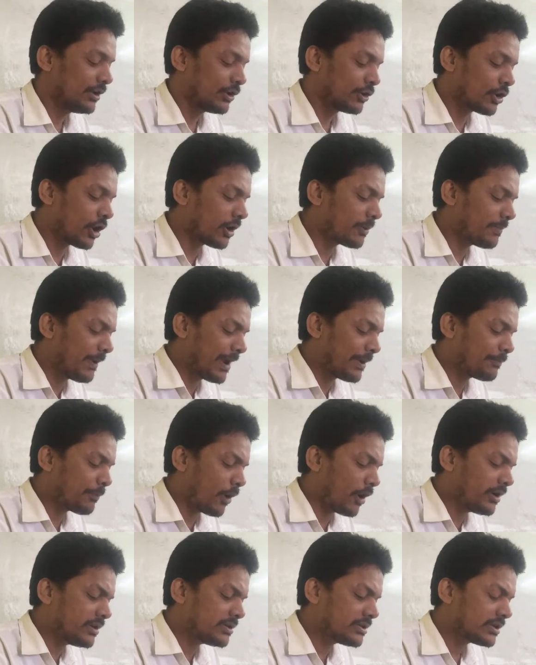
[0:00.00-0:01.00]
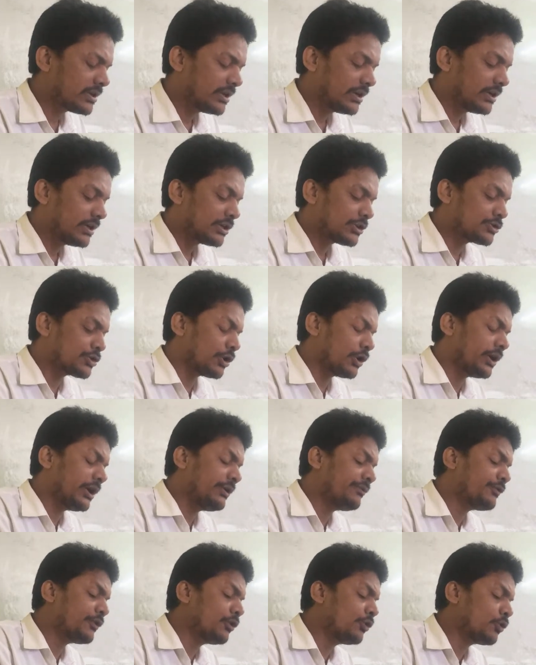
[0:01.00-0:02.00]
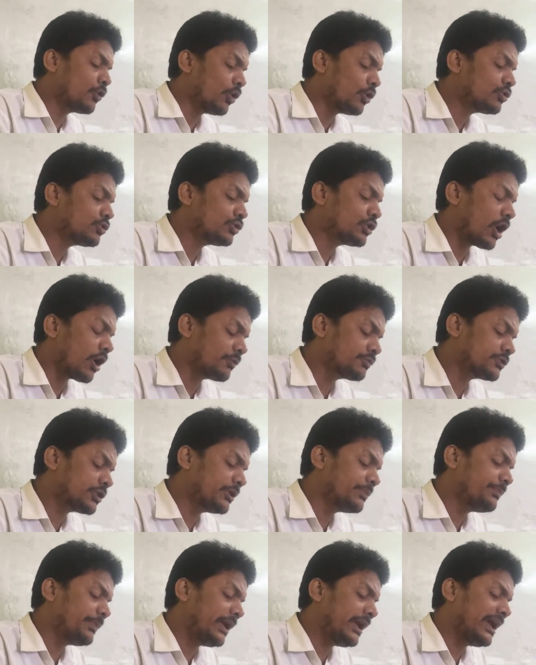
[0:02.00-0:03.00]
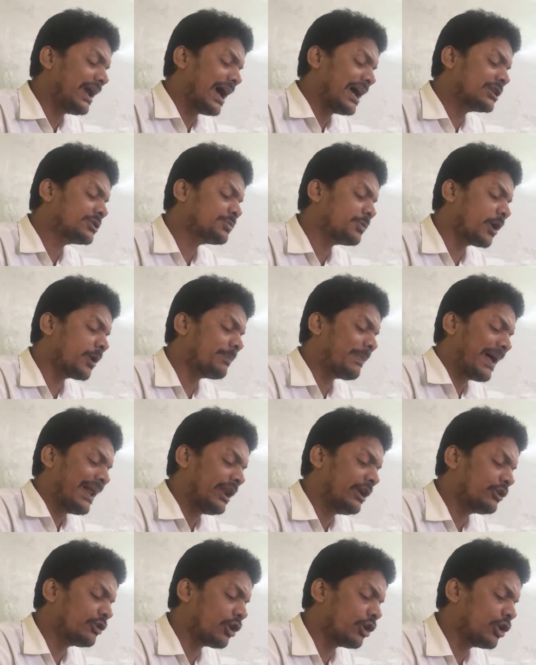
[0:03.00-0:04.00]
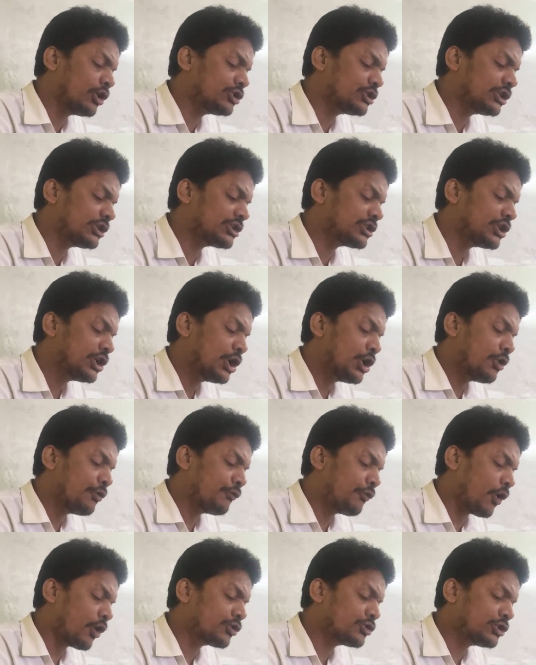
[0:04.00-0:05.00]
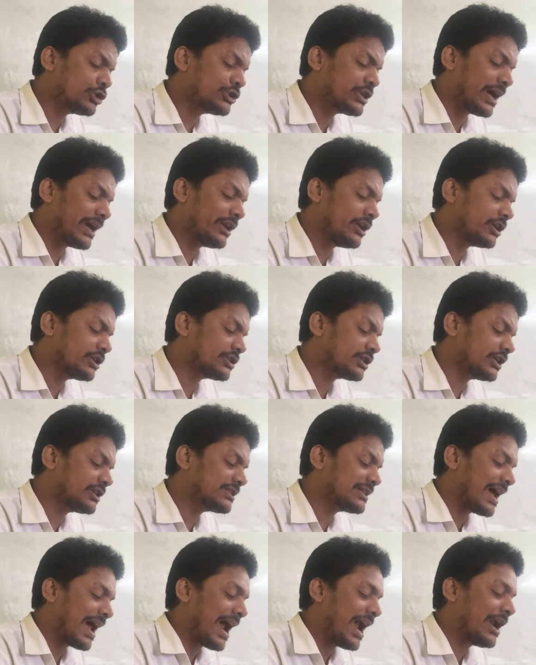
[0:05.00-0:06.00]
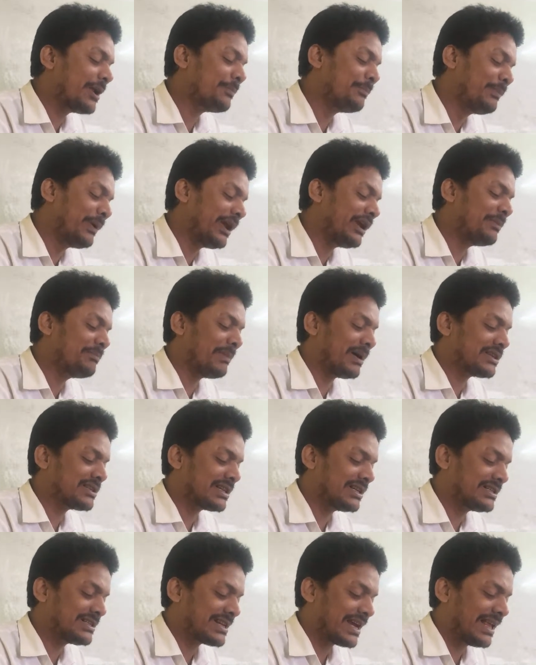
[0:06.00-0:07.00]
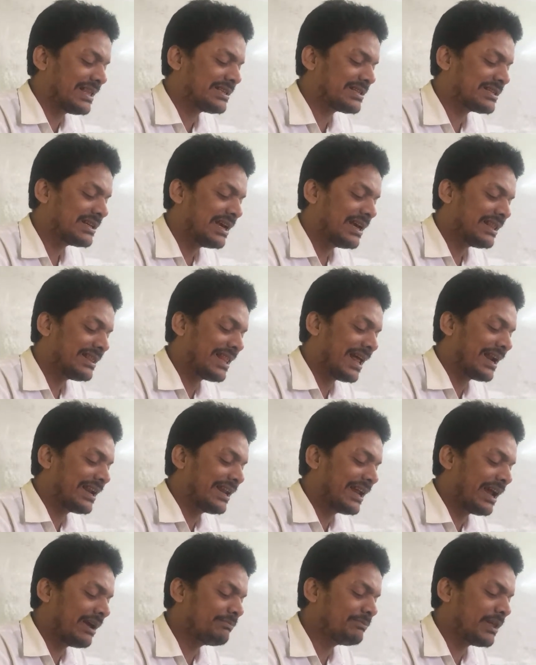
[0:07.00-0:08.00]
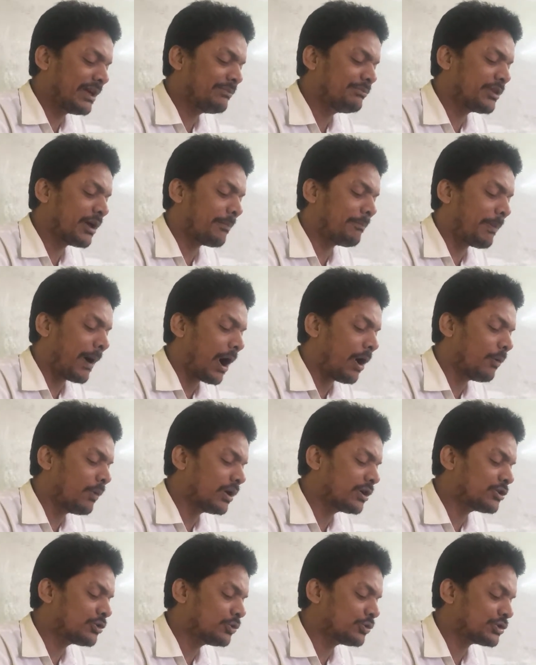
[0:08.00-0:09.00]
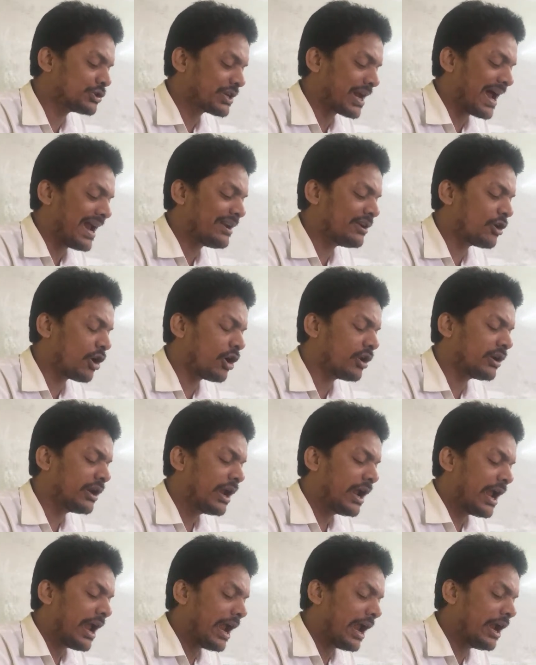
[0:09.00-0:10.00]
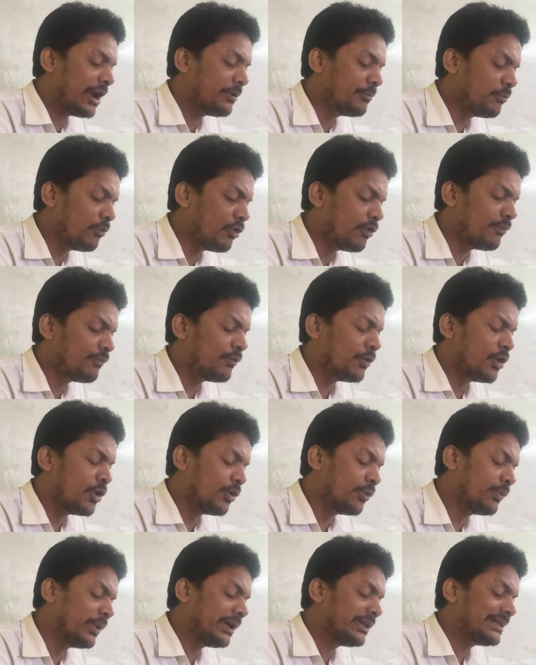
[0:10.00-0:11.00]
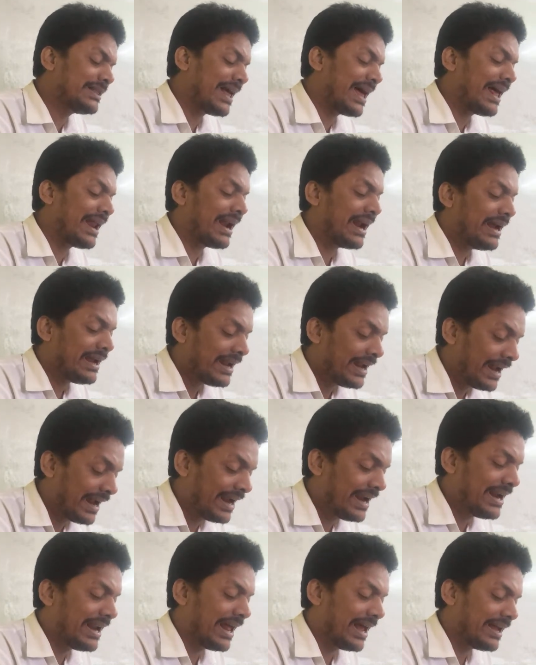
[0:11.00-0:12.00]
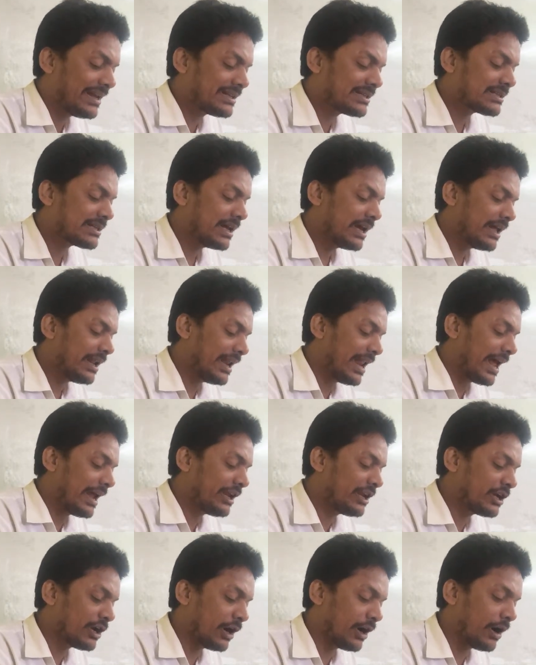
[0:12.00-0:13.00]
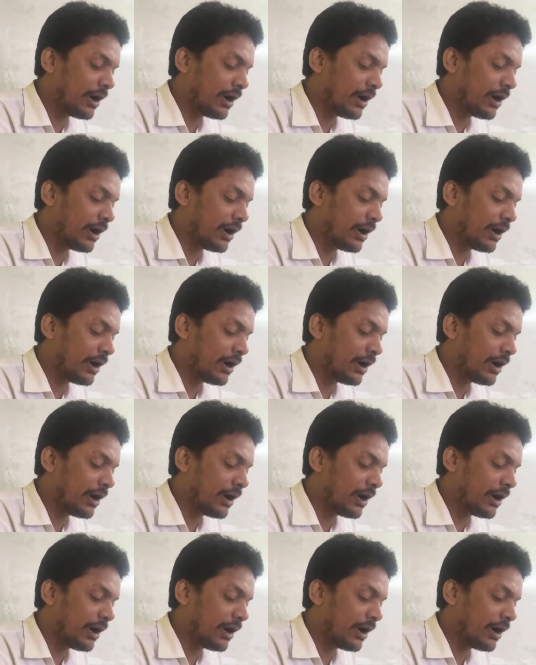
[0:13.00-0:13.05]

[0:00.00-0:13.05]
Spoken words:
Got my point? So, if you go to the option B, as per paleontologists, photodinosaurs had big muscle tails that gave them the power to stand on and move with their hind legs like